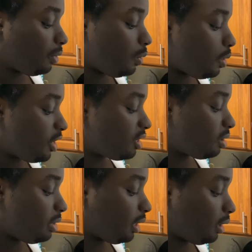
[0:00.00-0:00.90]
Without the
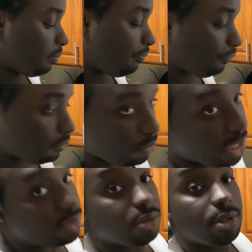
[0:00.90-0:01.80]
bacon,
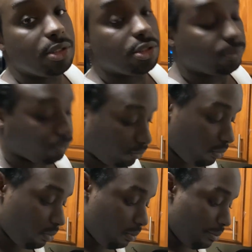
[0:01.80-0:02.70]
not so much.
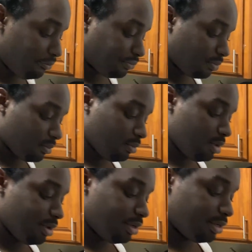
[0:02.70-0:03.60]

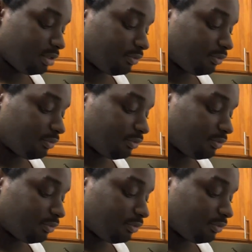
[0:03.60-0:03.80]
Then as